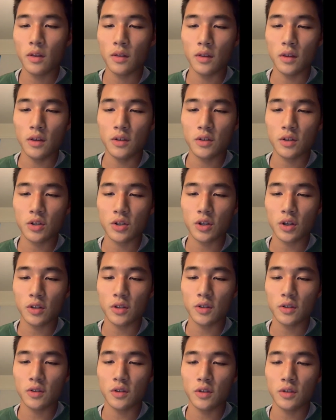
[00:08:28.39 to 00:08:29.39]
these
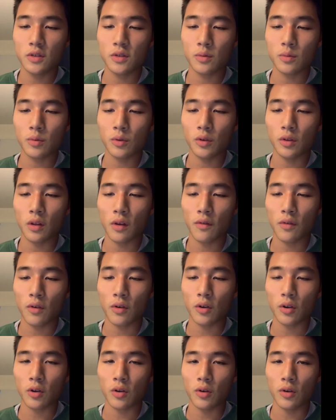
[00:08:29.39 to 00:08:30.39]
injustices will never
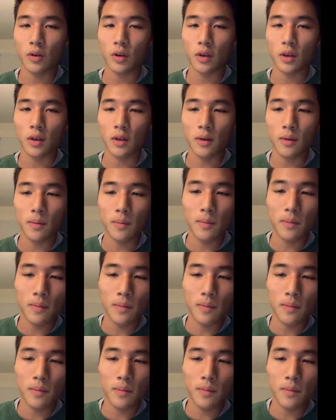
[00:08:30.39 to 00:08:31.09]
occur again.